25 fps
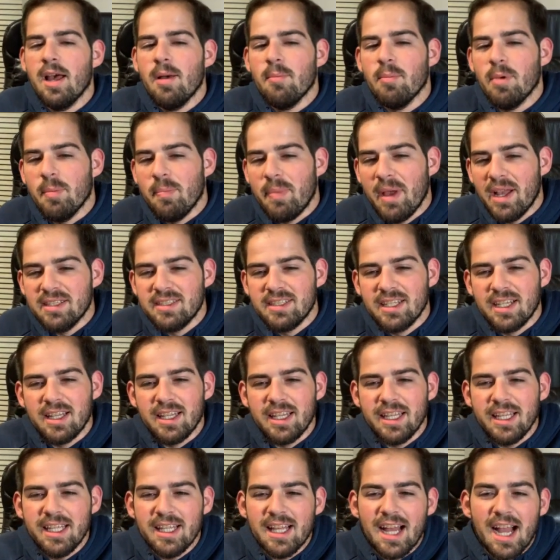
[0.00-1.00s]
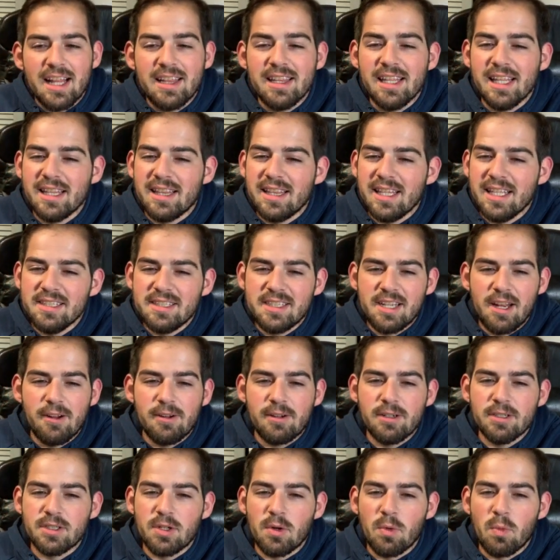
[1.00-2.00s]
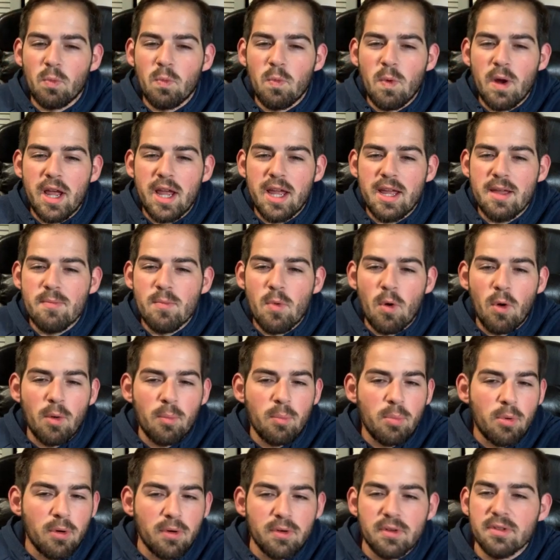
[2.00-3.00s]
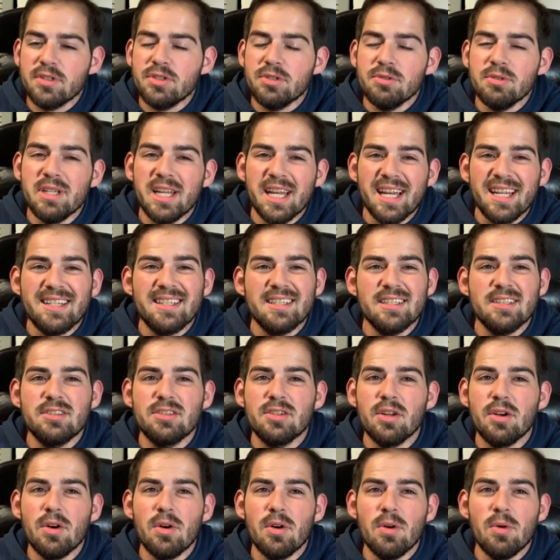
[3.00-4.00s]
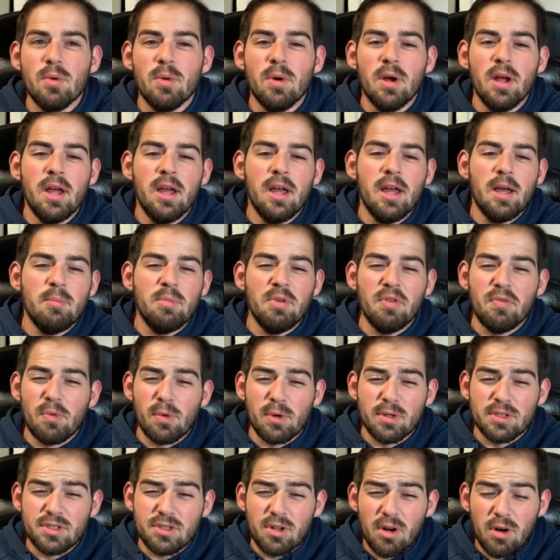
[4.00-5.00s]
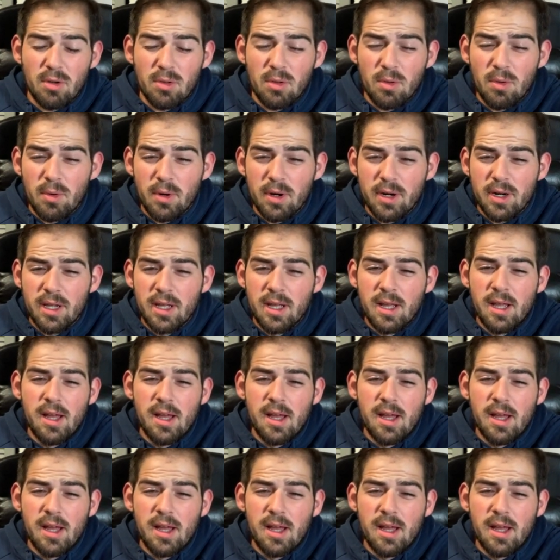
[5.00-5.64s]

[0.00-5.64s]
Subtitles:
But basically, I think these characters are way more important to get so before Star-Lord.